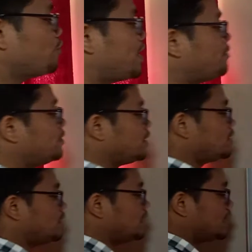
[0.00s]
have done,
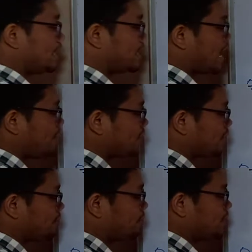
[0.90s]
like I have
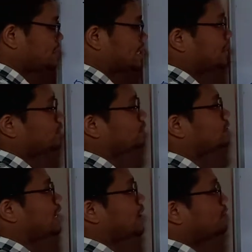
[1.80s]
kept plus sign also, I
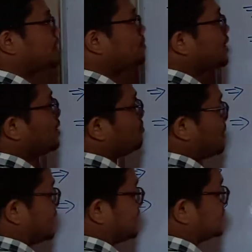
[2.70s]
have kept minus